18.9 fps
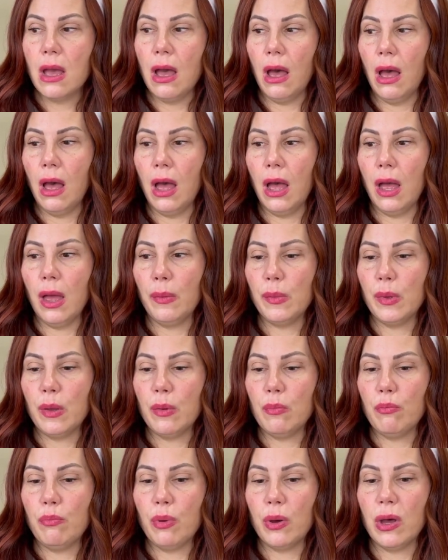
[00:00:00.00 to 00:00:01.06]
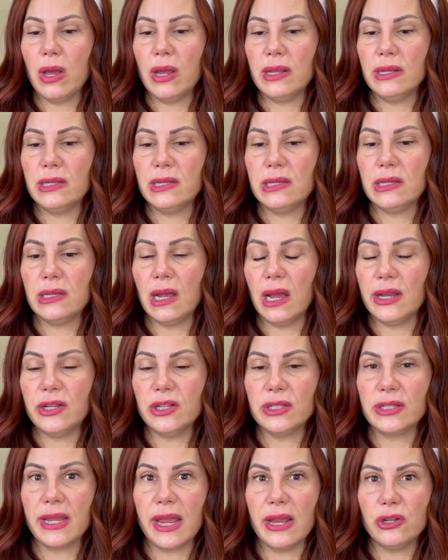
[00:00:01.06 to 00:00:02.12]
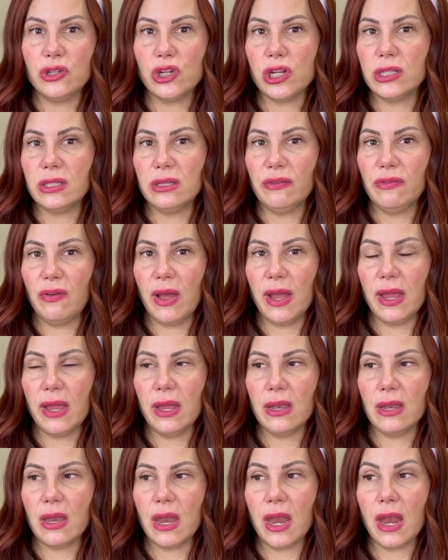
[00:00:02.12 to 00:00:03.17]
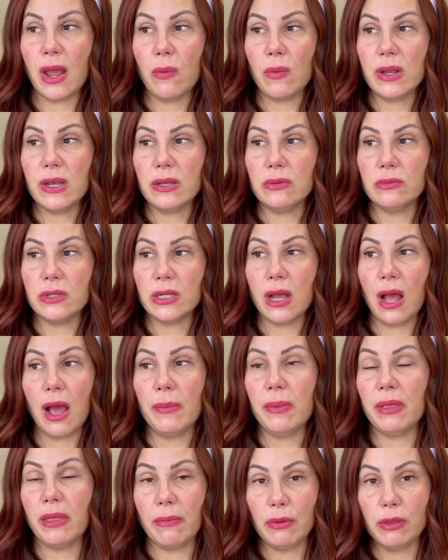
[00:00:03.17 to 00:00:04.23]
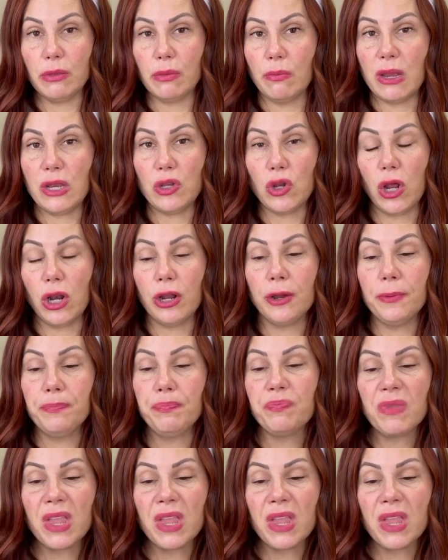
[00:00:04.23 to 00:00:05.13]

But I just can't justify it. And I went to Hobby Lobby with my daughter,